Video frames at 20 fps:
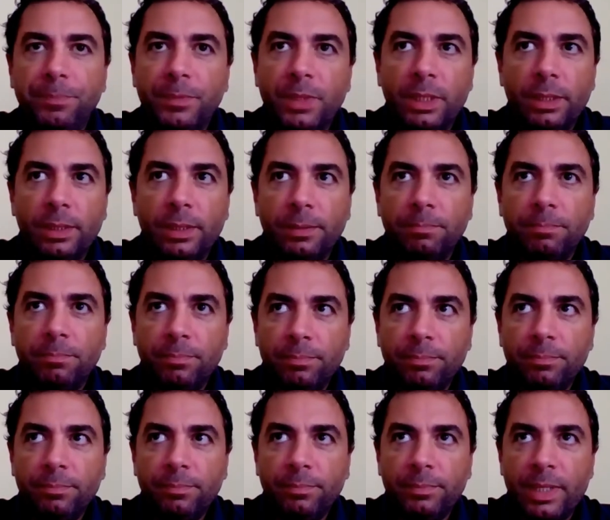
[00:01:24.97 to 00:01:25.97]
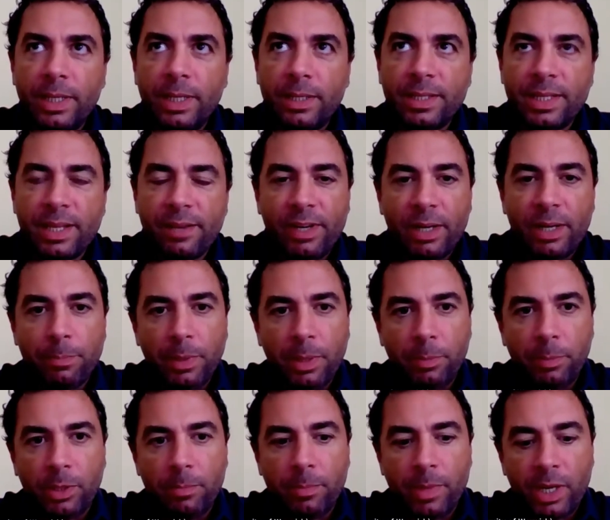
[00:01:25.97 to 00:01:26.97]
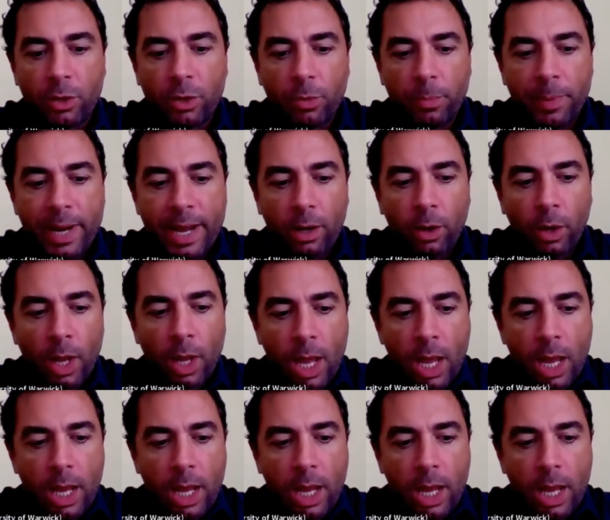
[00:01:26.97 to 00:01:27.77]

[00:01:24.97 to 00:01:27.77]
there are several people in my group now,